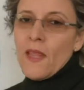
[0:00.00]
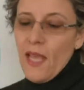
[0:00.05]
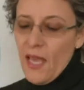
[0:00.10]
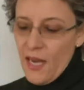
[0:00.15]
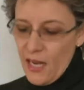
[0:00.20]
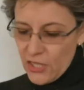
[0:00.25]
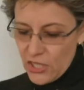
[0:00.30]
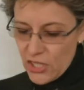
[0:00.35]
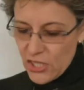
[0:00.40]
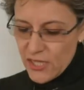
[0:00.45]
And
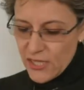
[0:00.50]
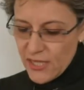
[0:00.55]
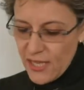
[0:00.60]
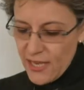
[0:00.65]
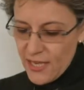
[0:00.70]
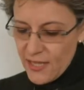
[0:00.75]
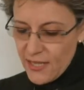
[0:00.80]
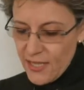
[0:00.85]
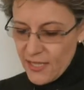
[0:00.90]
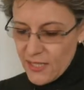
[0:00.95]
I'll just
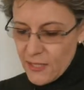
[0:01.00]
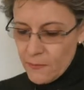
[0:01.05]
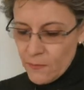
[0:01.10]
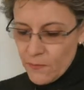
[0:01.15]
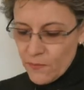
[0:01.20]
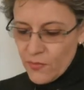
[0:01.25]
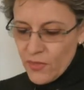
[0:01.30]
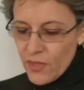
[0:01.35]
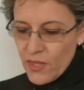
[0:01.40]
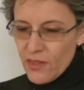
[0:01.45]
say that
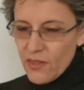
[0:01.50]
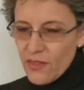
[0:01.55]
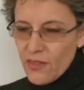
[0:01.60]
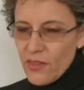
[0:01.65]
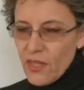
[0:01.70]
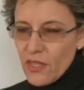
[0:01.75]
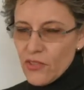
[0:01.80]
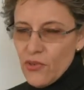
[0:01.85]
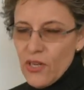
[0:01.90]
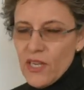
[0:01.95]

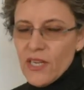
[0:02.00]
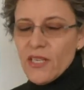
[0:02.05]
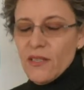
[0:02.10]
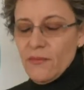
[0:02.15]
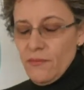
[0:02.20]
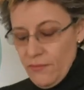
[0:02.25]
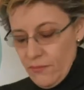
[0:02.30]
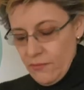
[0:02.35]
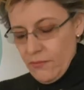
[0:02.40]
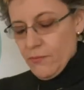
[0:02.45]
it really,
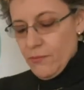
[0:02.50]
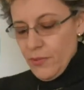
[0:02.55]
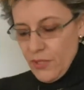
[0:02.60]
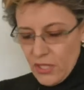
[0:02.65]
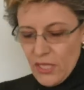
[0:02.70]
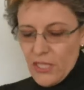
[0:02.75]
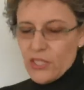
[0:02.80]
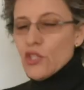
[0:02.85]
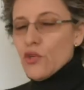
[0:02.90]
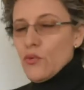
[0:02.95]

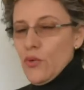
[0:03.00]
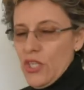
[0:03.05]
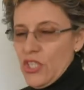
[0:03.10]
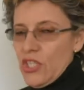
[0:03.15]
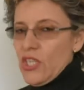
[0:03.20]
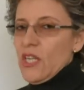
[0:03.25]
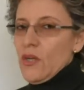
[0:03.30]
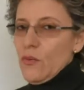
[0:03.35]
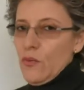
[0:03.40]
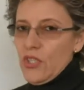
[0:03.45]
besides the
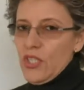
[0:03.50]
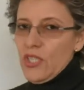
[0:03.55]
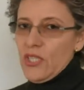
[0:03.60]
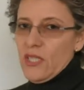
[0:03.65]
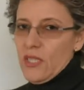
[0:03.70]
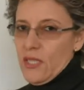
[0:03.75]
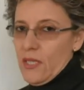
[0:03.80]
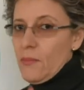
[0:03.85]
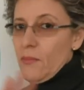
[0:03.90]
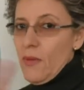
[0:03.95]
questionnaire, which
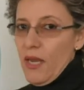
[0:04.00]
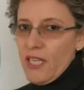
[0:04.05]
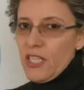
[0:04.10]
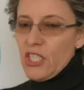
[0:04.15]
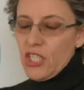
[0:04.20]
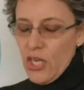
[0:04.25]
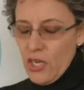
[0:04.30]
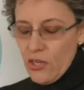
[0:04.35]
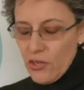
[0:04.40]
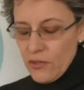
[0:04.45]
is the main
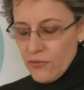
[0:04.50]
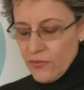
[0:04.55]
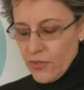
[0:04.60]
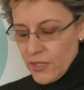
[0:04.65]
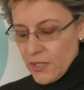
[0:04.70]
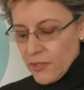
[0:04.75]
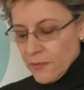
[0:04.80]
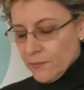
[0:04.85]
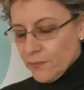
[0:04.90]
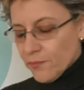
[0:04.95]
chunk of it,